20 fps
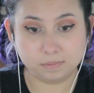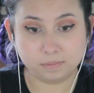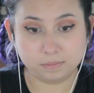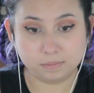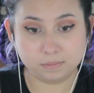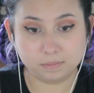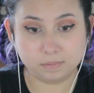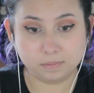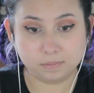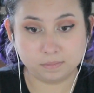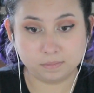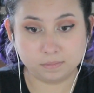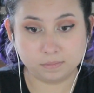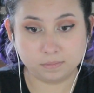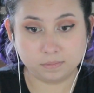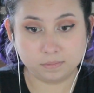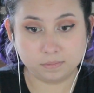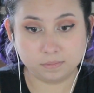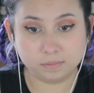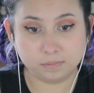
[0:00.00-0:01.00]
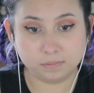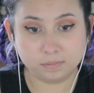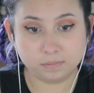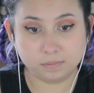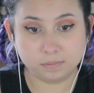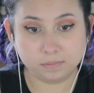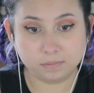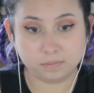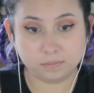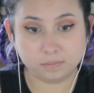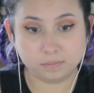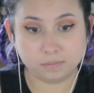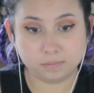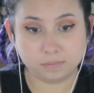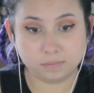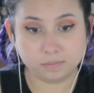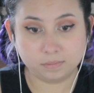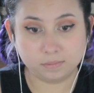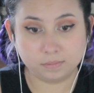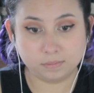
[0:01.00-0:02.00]

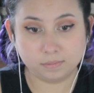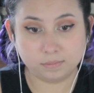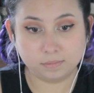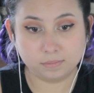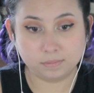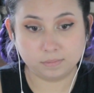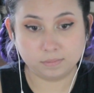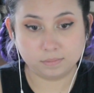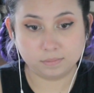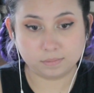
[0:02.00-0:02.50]
No one is speaking in this clip.